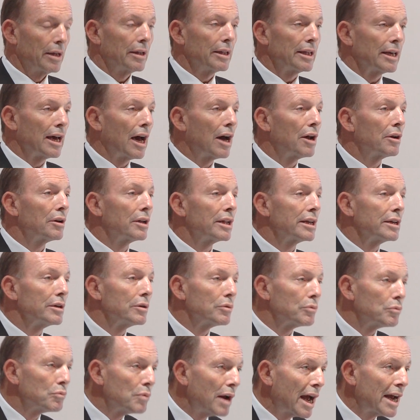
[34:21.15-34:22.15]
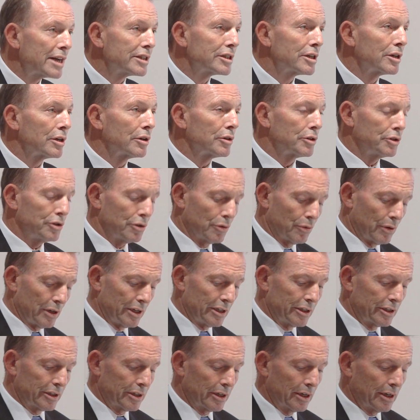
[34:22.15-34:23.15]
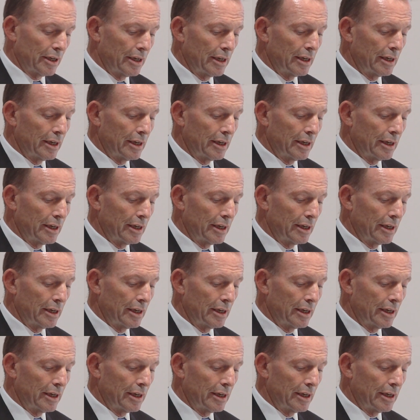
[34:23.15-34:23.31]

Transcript: The only rational choice